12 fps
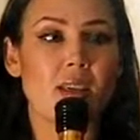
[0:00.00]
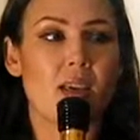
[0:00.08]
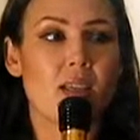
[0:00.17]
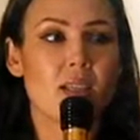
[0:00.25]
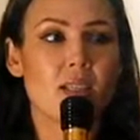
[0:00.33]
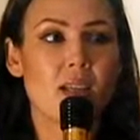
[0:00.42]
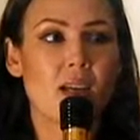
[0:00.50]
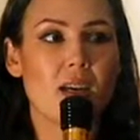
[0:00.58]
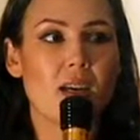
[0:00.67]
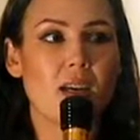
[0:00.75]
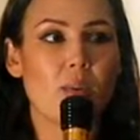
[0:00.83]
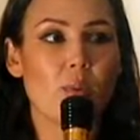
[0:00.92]
And
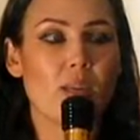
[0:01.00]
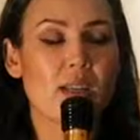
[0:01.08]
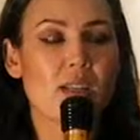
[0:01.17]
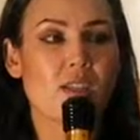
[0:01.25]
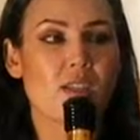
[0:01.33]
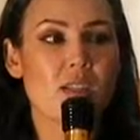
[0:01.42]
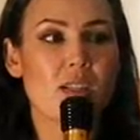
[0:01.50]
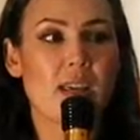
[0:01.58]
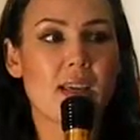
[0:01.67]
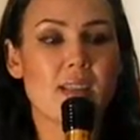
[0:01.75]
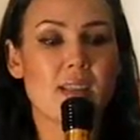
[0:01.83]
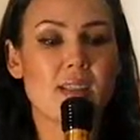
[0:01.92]
when I start to
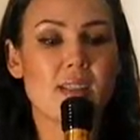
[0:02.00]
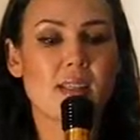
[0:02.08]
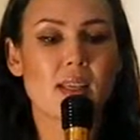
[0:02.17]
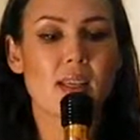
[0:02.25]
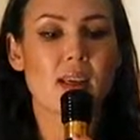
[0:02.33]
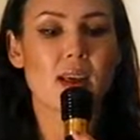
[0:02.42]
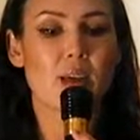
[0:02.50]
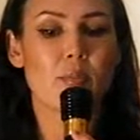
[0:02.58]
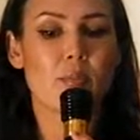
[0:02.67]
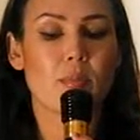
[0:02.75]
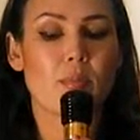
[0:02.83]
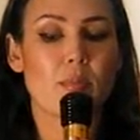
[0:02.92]
like things, I
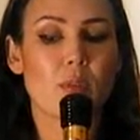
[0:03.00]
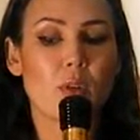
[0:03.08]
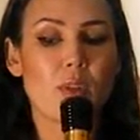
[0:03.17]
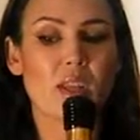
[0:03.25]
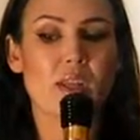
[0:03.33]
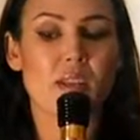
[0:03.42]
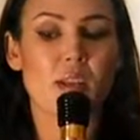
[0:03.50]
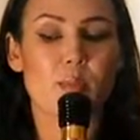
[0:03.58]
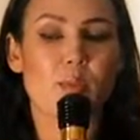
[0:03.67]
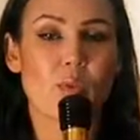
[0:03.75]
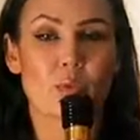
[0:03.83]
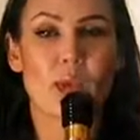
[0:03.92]
know that it
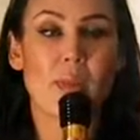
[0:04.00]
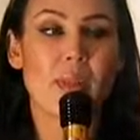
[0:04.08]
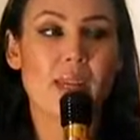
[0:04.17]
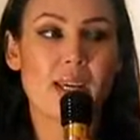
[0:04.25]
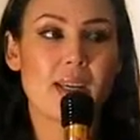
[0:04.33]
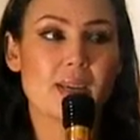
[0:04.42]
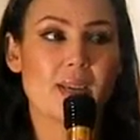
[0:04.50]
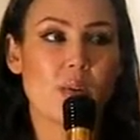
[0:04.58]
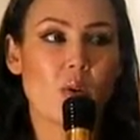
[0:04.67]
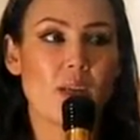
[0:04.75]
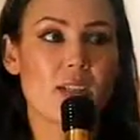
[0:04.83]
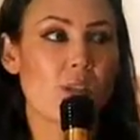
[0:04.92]
comes from that place.
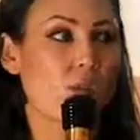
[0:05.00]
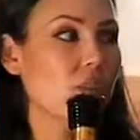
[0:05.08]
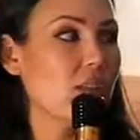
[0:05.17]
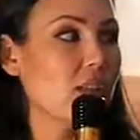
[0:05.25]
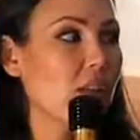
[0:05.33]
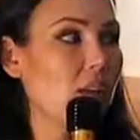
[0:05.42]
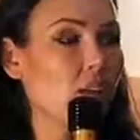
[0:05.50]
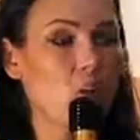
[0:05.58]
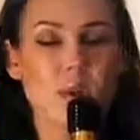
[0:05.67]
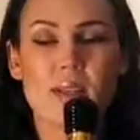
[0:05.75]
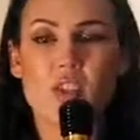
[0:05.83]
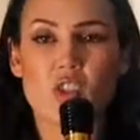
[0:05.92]
So I don't
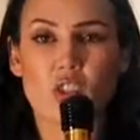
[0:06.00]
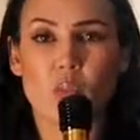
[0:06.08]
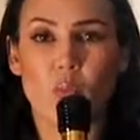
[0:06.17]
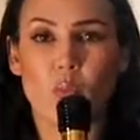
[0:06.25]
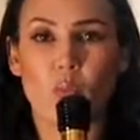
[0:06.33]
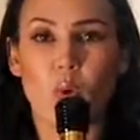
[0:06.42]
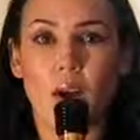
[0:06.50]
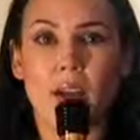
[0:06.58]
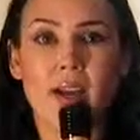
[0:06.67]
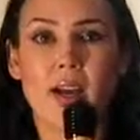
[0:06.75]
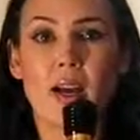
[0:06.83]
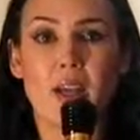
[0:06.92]
question
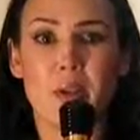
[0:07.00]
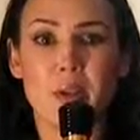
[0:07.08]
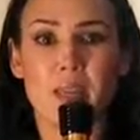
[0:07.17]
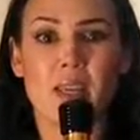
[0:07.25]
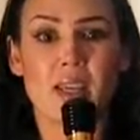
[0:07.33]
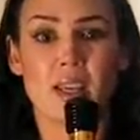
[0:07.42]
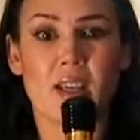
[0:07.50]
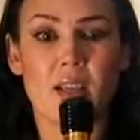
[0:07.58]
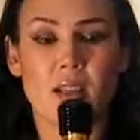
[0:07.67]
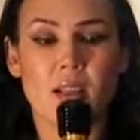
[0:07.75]
why I am liking it.